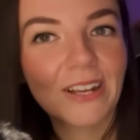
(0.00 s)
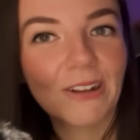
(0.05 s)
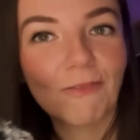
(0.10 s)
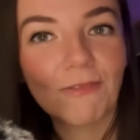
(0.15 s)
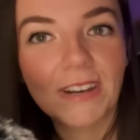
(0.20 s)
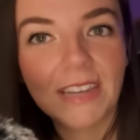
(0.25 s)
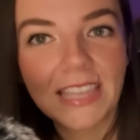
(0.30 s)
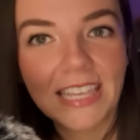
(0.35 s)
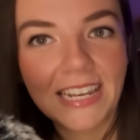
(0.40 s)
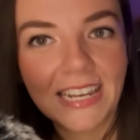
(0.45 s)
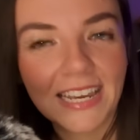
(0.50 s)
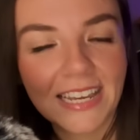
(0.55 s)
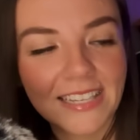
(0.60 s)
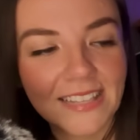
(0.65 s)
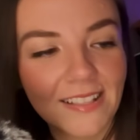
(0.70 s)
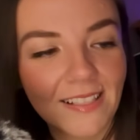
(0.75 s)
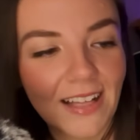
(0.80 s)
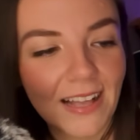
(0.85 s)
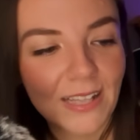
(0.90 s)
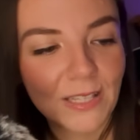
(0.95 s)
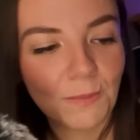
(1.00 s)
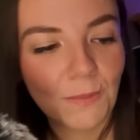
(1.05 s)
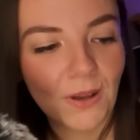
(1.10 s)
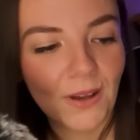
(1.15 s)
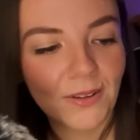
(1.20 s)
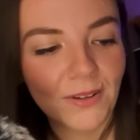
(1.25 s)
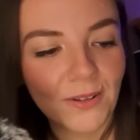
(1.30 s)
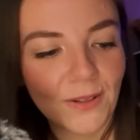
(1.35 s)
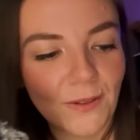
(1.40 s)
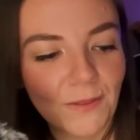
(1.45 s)
Really nice glass
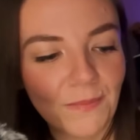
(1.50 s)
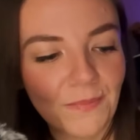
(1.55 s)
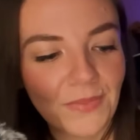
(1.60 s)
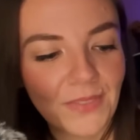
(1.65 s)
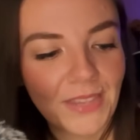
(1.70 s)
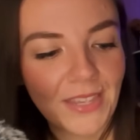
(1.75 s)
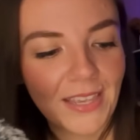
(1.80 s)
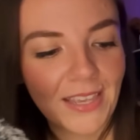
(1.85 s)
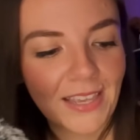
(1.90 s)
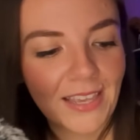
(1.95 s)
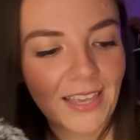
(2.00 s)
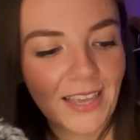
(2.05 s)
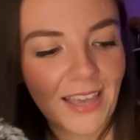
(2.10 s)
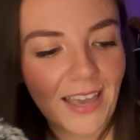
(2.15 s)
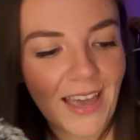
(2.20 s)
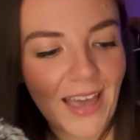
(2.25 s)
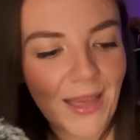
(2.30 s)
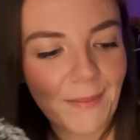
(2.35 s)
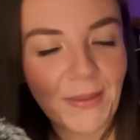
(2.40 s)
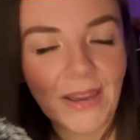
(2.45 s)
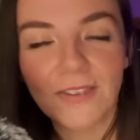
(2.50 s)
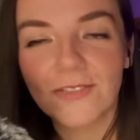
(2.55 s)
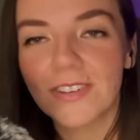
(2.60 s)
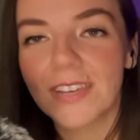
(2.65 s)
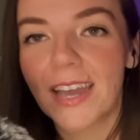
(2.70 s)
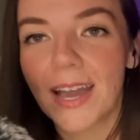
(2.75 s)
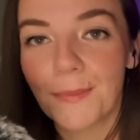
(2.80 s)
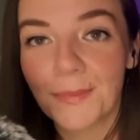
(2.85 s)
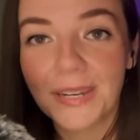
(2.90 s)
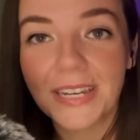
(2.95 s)
bottle.
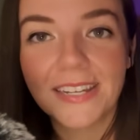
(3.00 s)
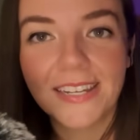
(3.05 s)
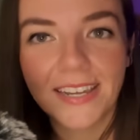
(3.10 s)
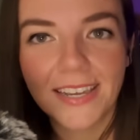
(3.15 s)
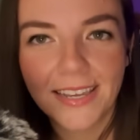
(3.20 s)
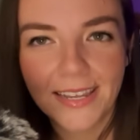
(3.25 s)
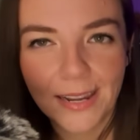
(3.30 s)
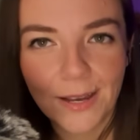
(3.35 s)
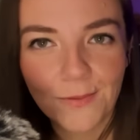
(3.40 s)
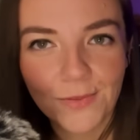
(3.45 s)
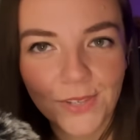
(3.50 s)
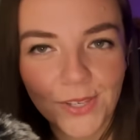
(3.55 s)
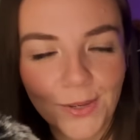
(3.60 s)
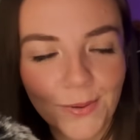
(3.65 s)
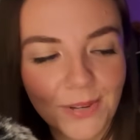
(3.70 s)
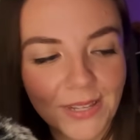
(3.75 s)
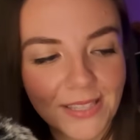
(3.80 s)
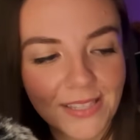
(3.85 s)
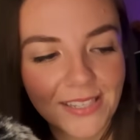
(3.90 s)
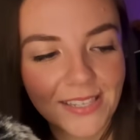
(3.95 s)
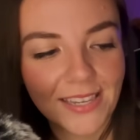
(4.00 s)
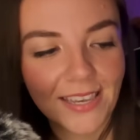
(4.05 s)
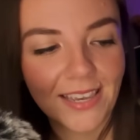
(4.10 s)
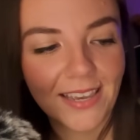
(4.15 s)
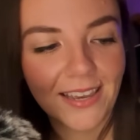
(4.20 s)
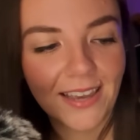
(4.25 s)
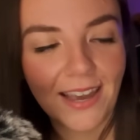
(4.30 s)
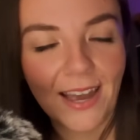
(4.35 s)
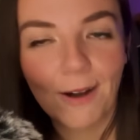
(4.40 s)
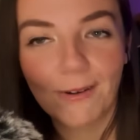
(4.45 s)
I'm going to take it out so you can see
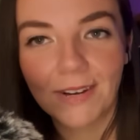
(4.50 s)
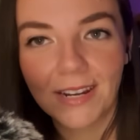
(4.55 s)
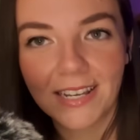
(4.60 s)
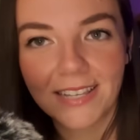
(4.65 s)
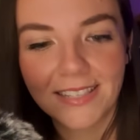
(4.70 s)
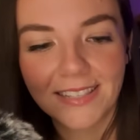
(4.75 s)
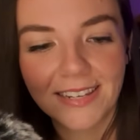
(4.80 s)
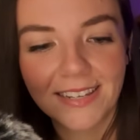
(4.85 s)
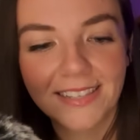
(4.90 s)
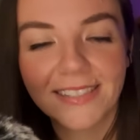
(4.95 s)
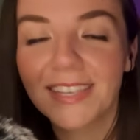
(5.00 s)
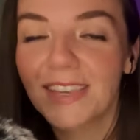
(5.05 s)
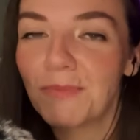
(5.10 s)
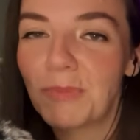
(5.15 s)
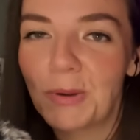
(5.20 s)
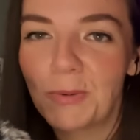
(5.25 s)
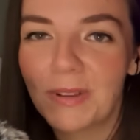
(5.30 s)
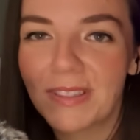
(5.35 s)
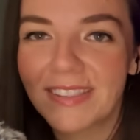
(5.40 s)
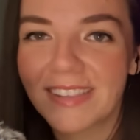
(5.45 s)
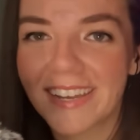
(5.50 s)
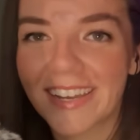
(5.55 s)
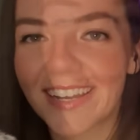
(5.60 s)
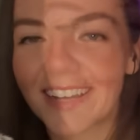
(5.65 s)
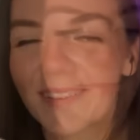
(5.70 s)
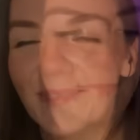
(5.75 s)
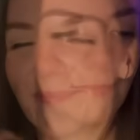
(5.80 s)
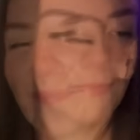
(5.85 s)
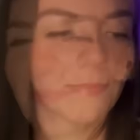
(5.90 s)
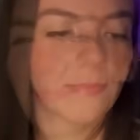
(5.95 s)
how nice it is. Give me 1
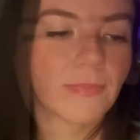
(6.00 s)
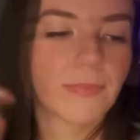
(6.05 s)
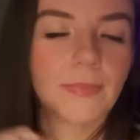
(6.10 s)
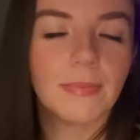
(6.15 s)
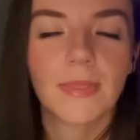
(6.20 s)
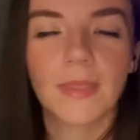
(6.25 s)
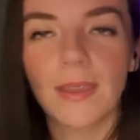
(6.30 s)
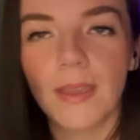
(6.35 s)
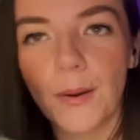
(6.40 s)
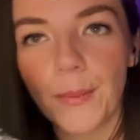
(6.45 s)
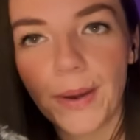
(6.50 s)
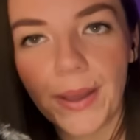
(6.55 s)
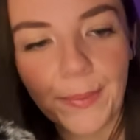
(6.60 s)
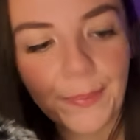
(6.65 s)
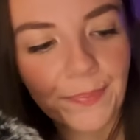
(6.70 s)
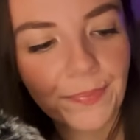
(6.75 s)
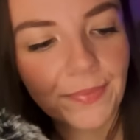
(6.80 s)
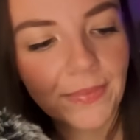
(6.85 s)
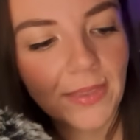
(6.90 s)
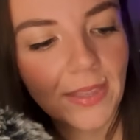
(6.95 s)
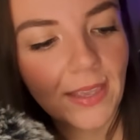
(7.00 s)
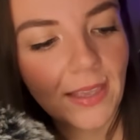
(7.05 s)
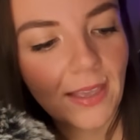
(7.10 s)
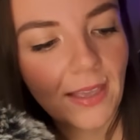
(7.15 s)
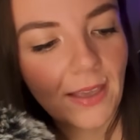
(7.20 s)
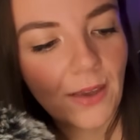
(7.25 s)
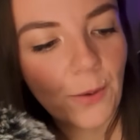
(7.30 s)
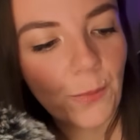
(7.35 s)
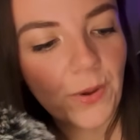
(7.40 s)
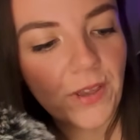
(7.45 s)
second. Okay.
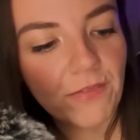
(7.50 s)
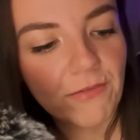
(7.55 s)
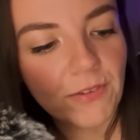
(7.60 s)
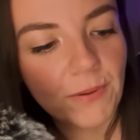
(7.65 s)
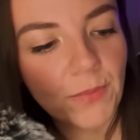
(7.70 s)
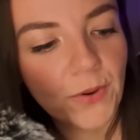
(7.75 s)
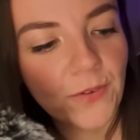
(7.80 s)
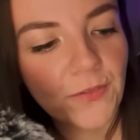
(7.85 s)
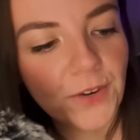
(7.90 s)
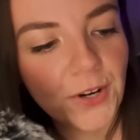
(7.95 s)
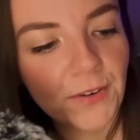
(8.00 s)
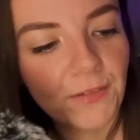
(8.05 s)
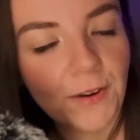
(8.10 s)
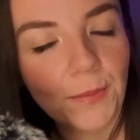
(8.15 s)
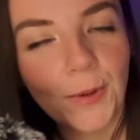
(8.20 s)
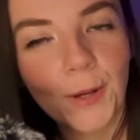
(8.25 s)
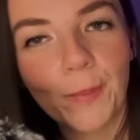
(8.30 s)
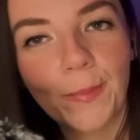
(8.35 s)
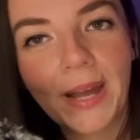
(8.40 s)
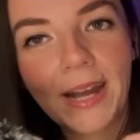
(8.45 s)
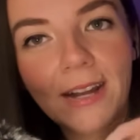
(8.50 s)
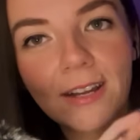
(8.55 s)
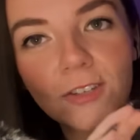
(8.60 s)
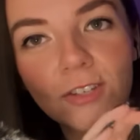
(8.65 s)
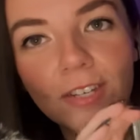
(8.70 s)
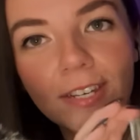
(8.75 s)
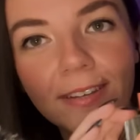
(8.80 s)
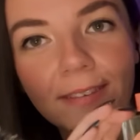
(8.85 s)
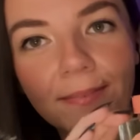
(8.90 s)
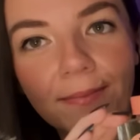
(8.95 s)
We've removed her from her packaging.